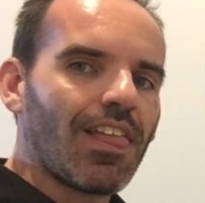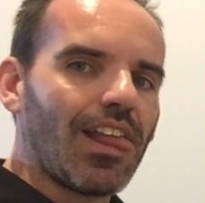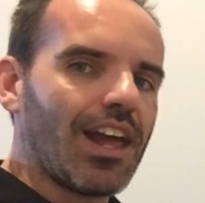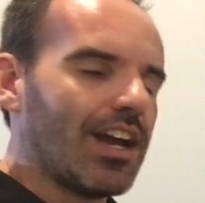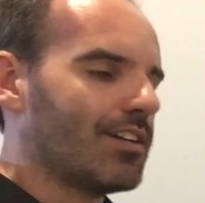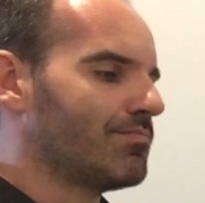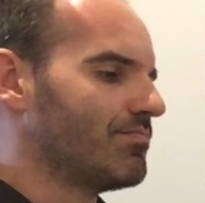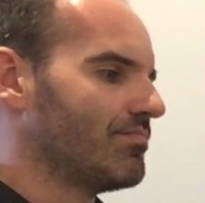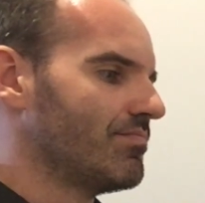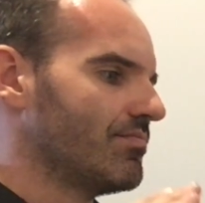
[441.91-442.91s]

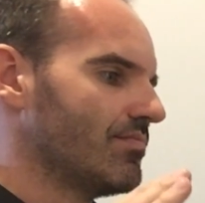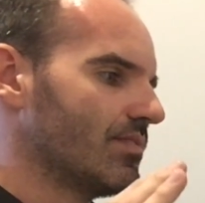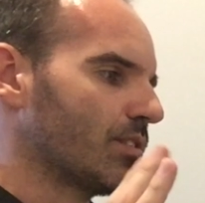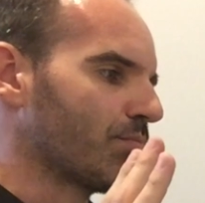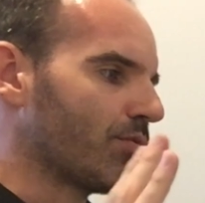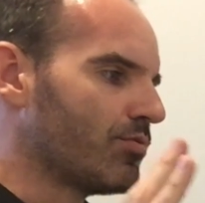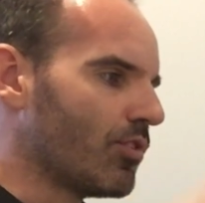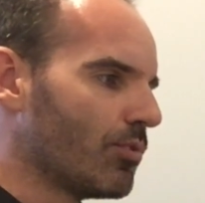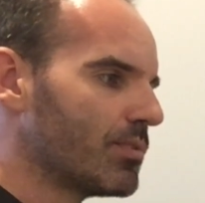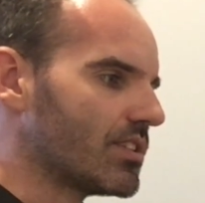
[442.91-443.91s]
the
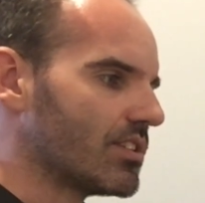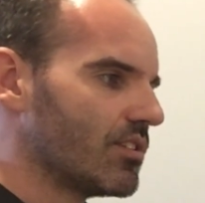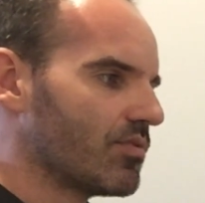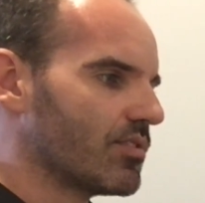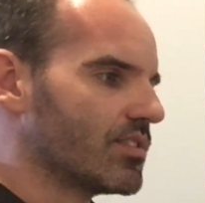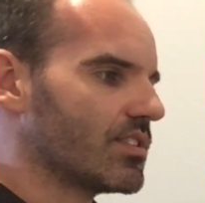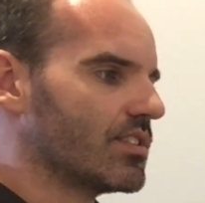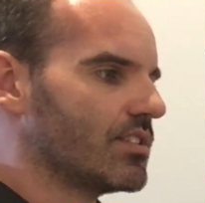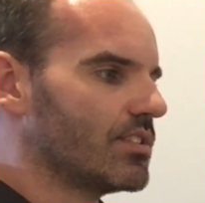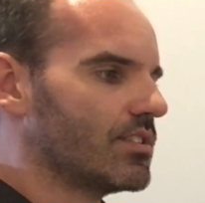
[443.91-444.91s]
performance
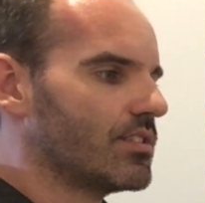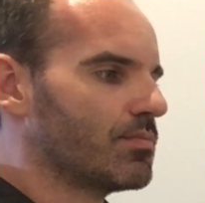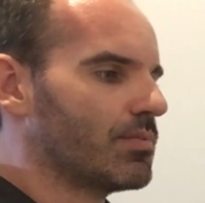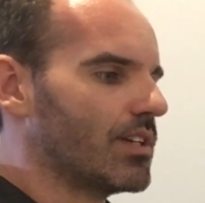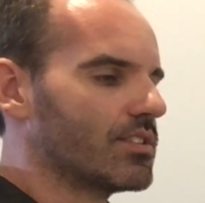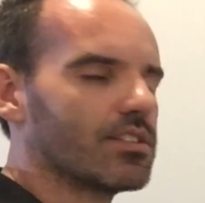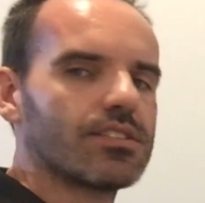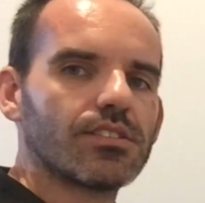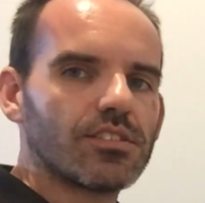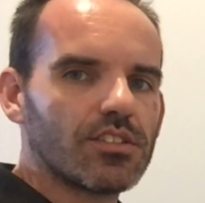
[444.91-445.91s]
differences, plus
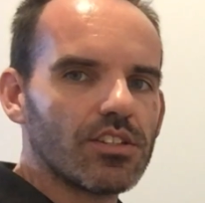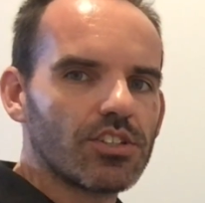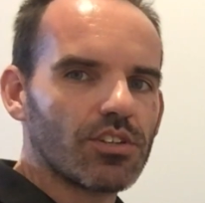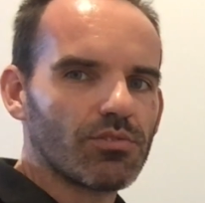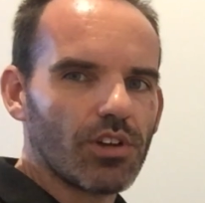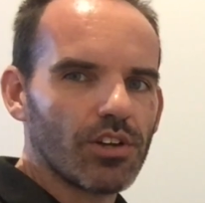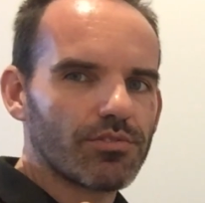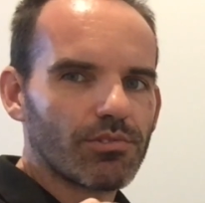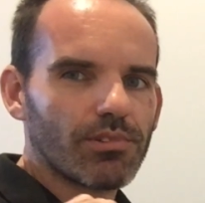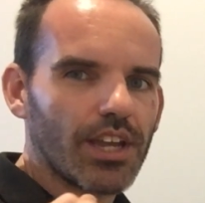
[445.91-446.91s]
just the general
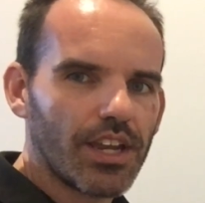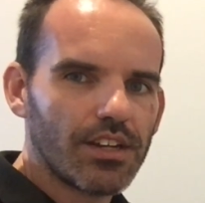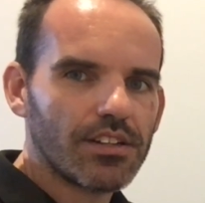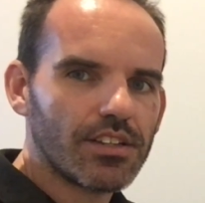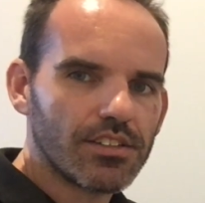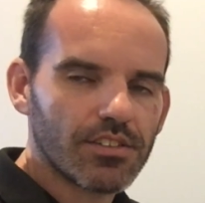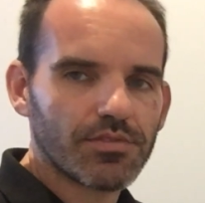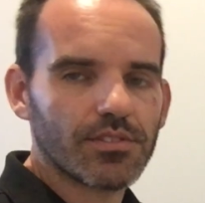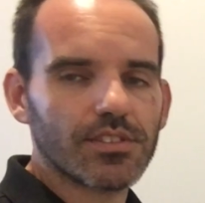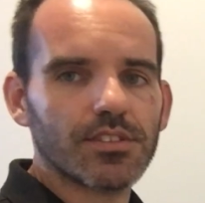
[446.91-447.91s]
overall handling
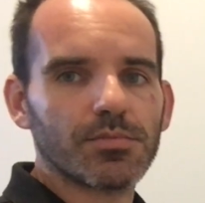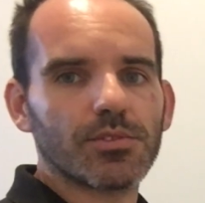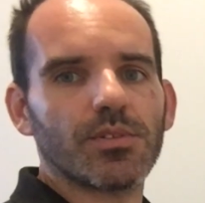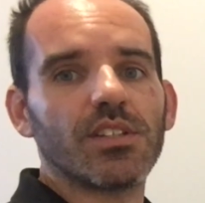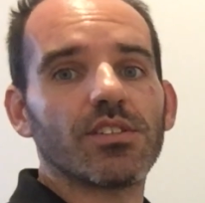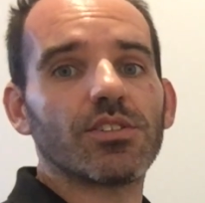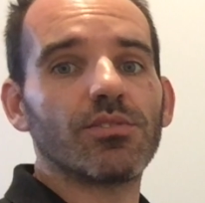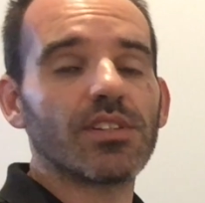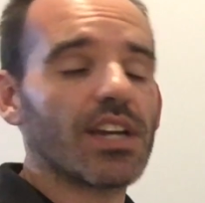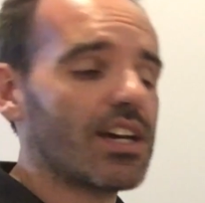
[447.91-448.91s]
differences between the
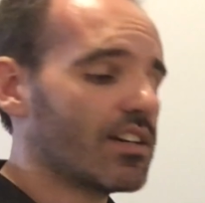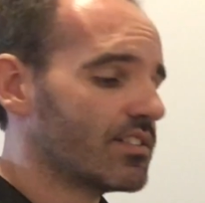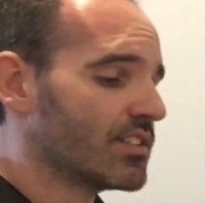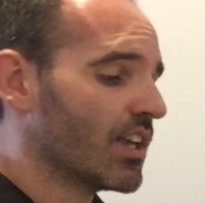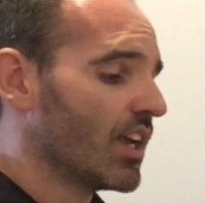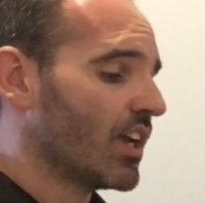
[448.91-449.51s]
two cars.